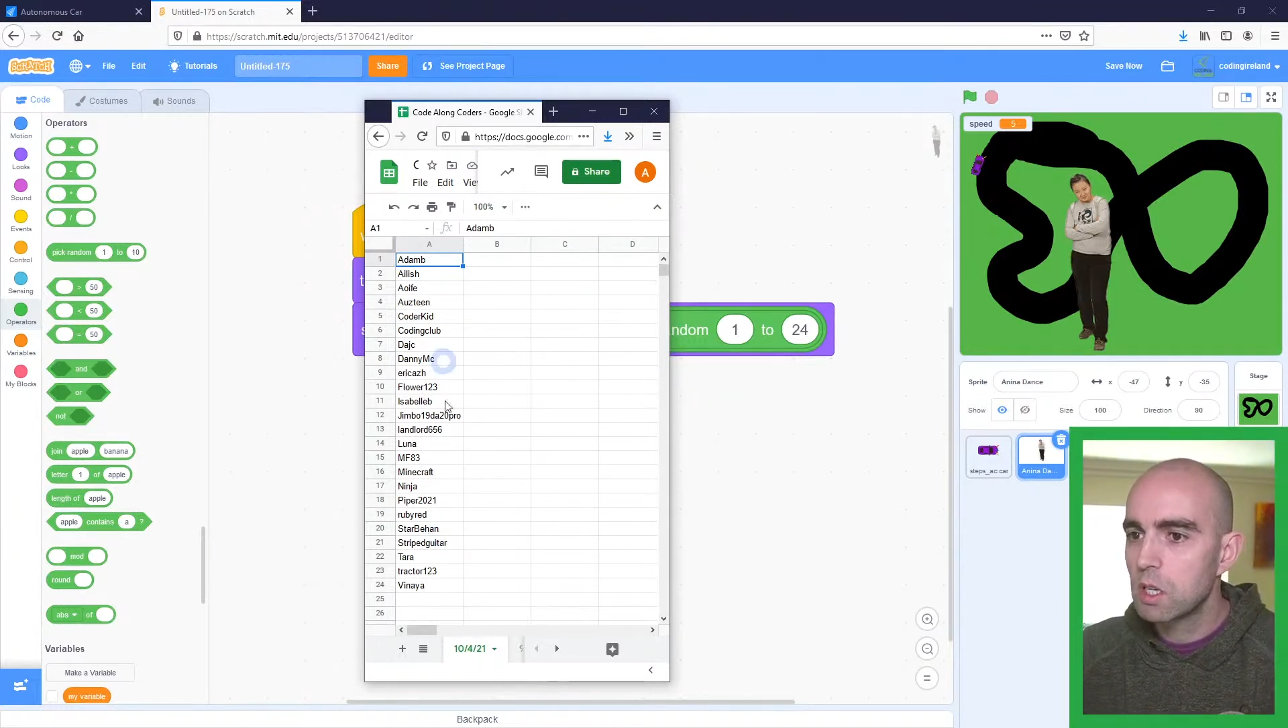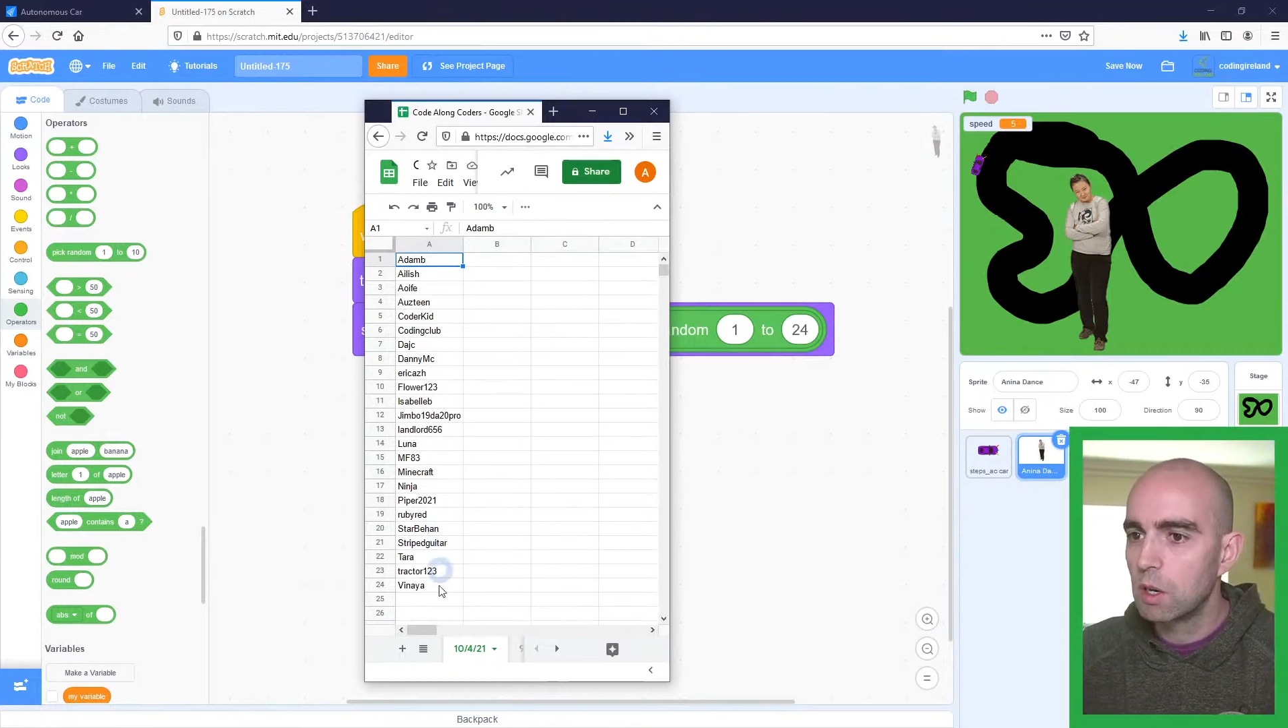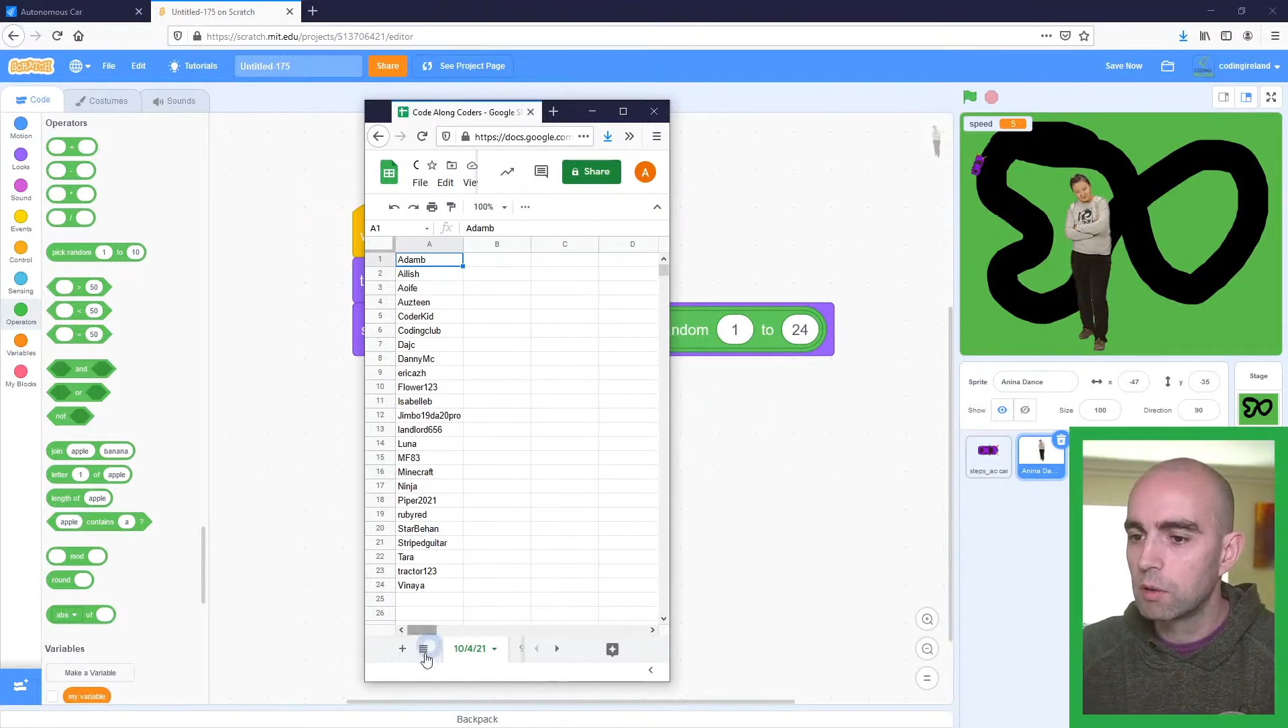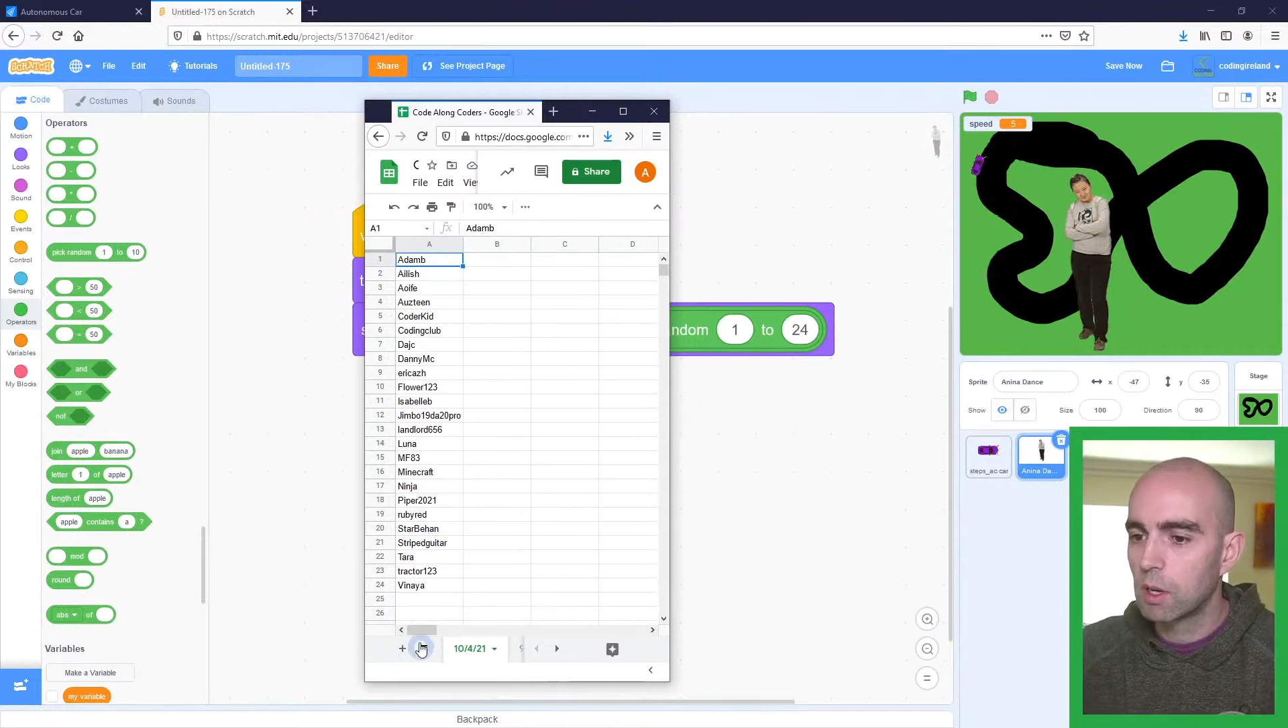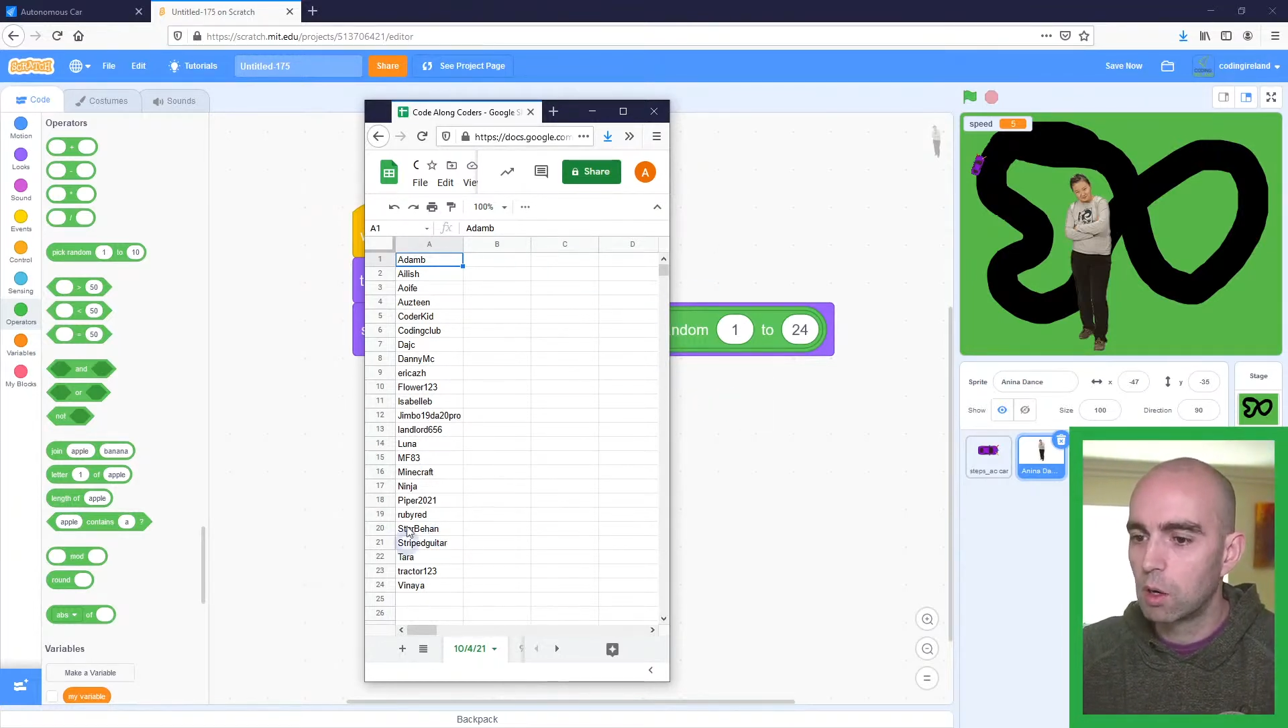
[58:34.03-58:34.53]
here we go.